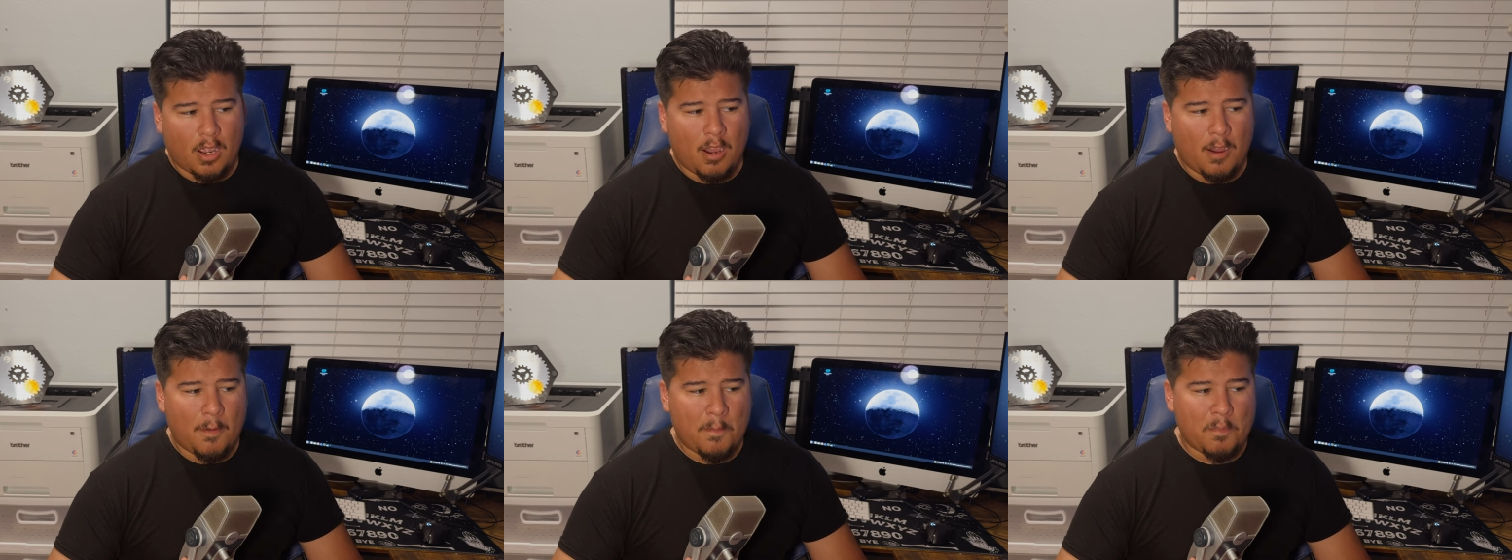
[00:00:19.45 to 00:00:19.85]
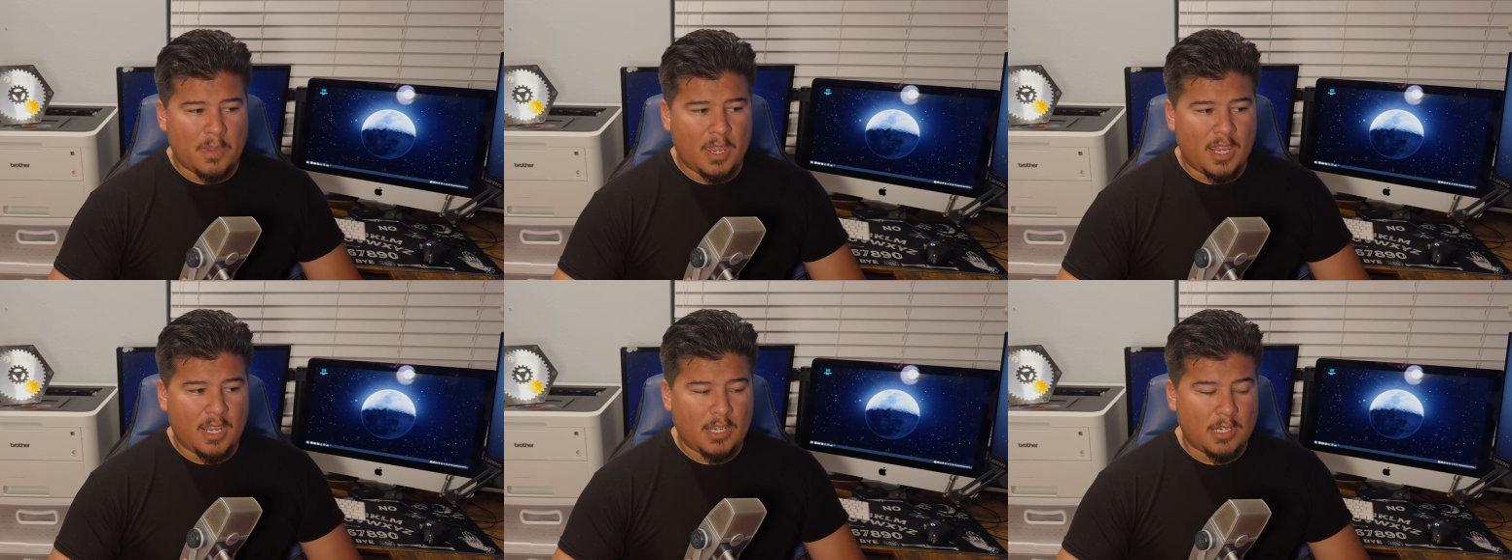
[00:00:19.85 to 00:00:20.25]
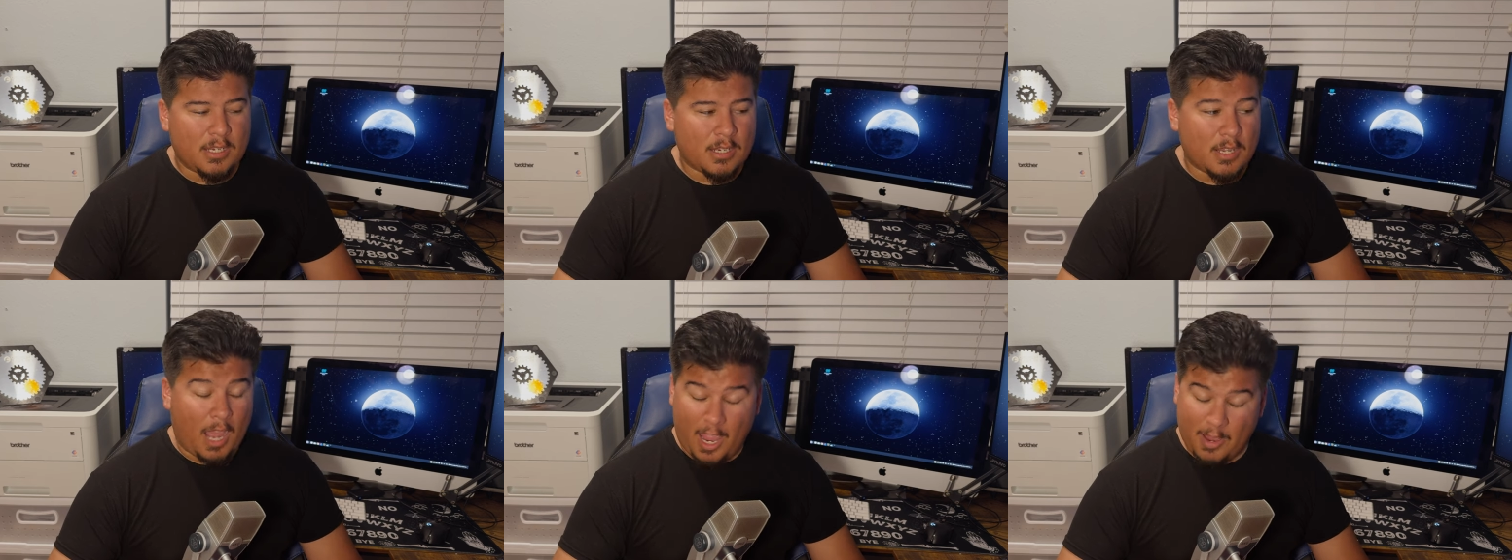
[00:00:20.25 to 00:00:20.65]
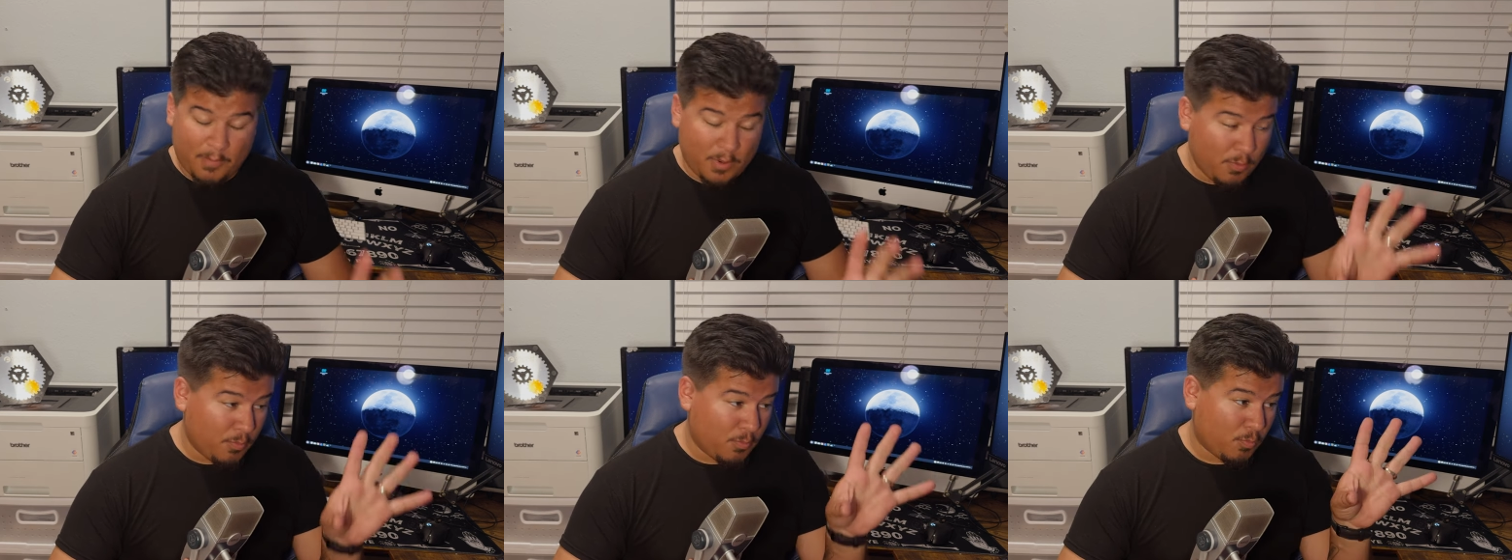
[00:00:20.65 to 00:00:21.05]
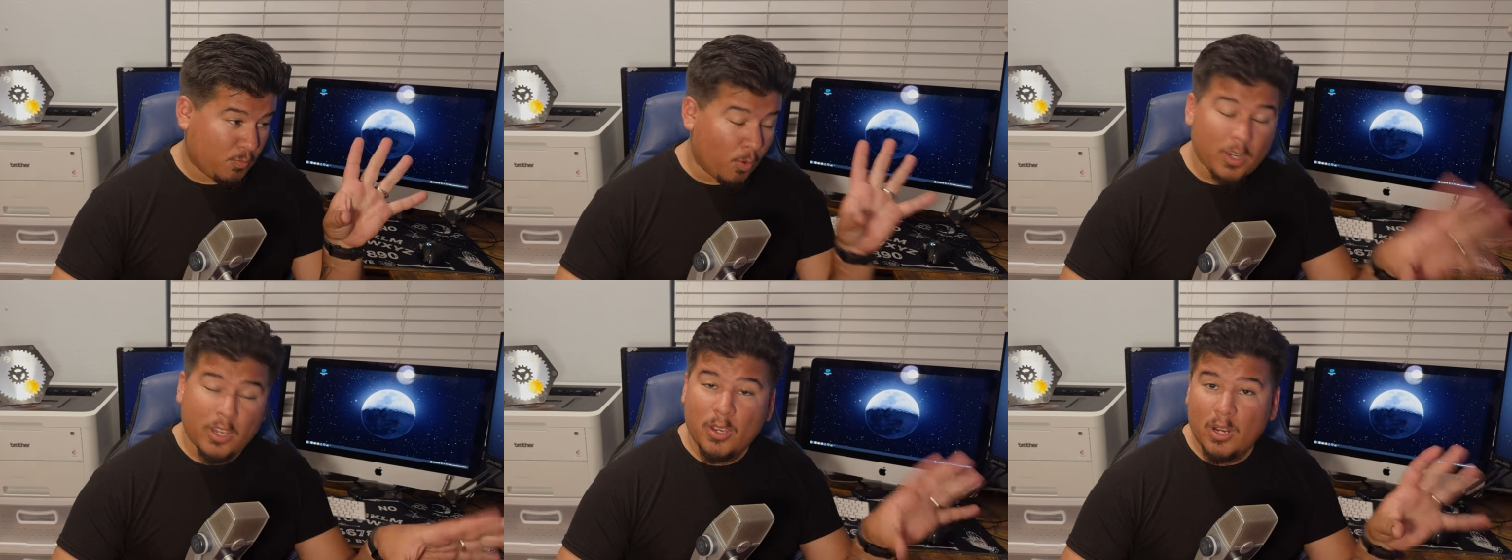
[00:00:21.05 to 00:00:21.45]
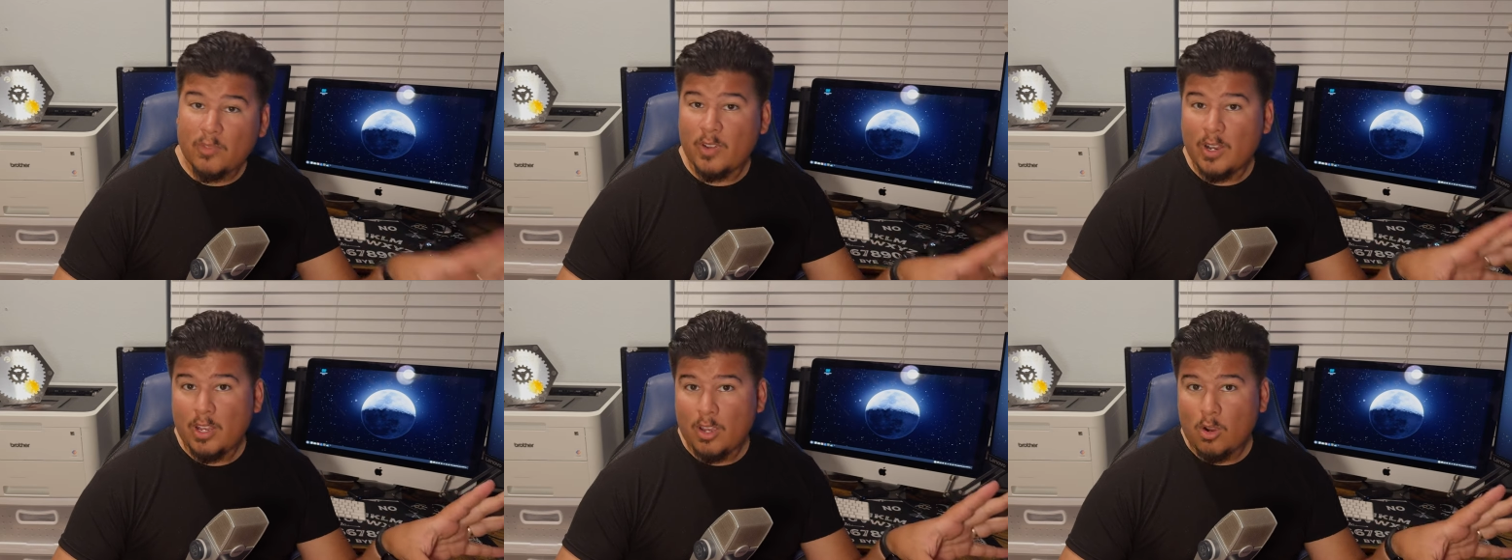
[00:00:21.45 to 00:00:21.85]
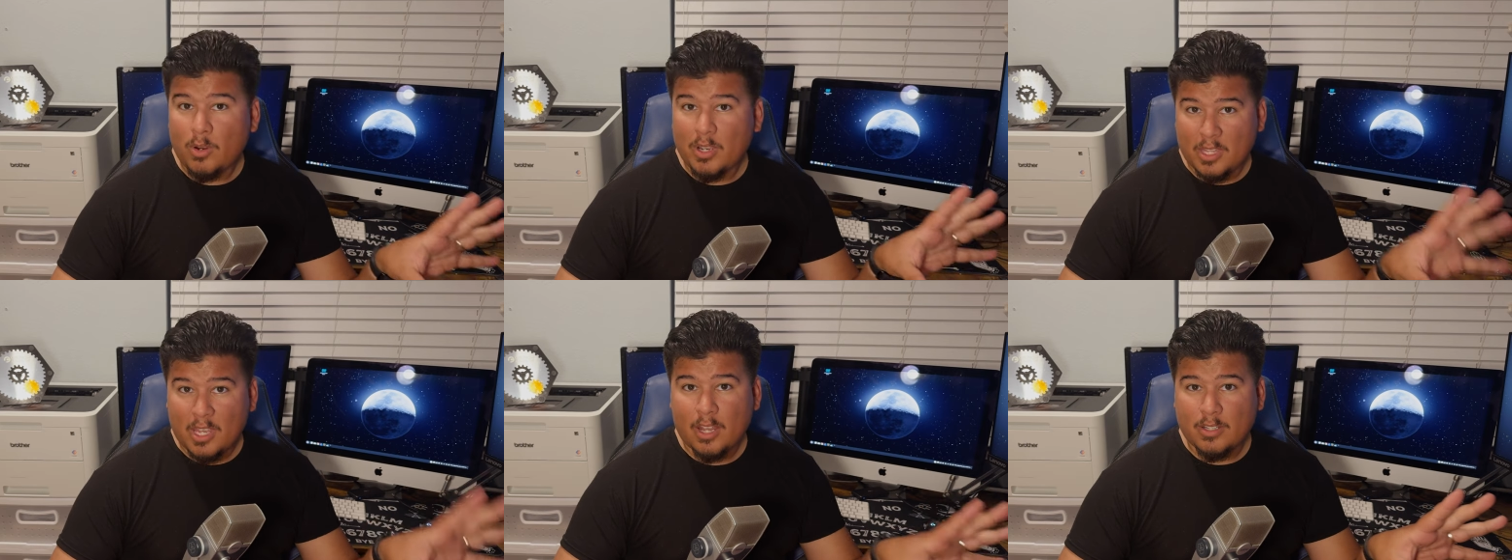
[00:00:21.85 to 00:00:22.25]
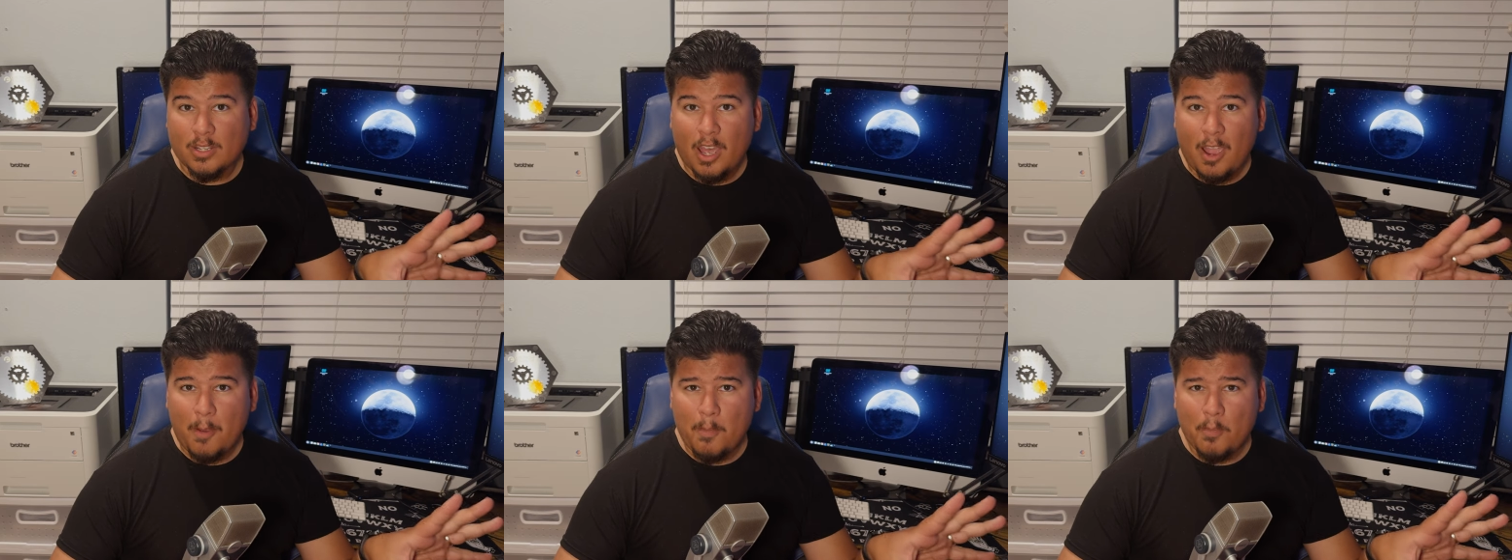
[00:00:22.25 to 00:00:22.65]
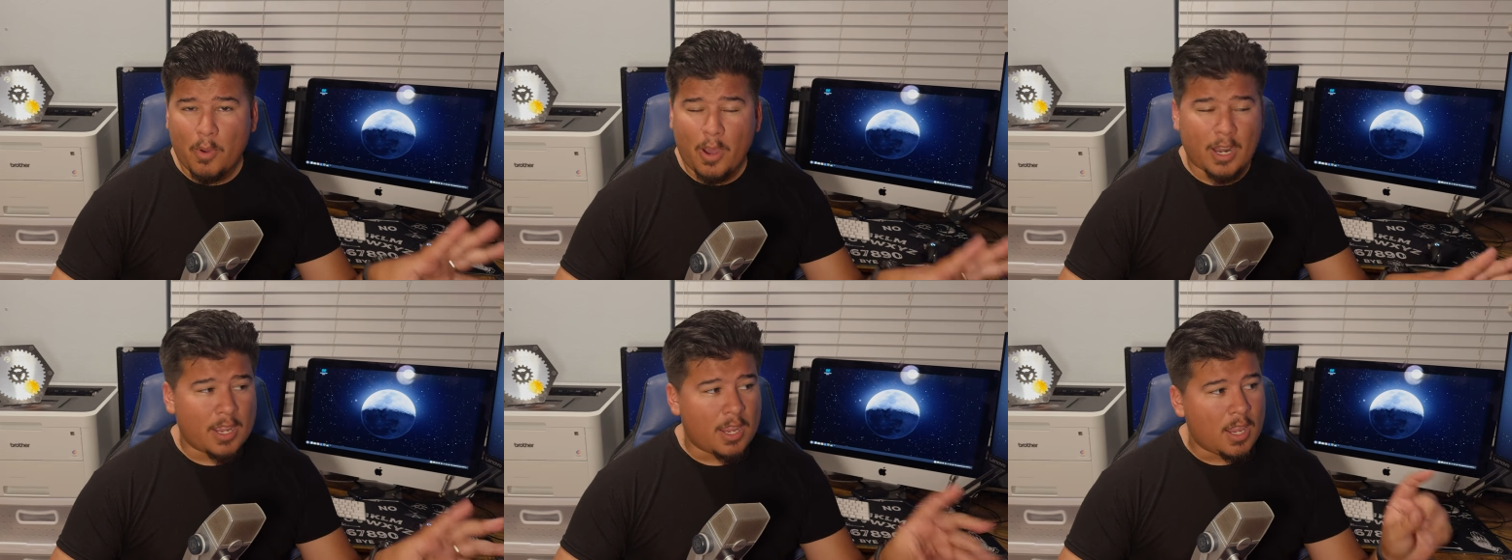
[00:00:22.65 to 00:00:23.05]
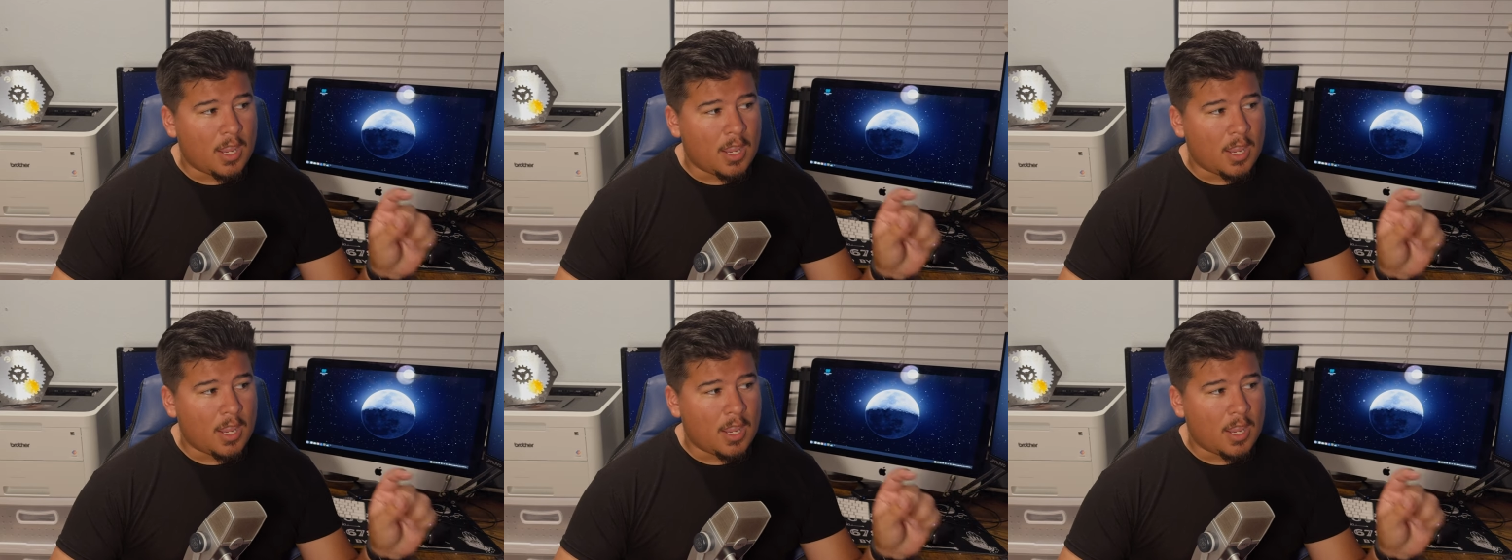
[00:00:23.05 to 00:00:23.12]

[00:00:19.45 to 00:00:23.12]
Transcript: and I've been working on a video in that time, but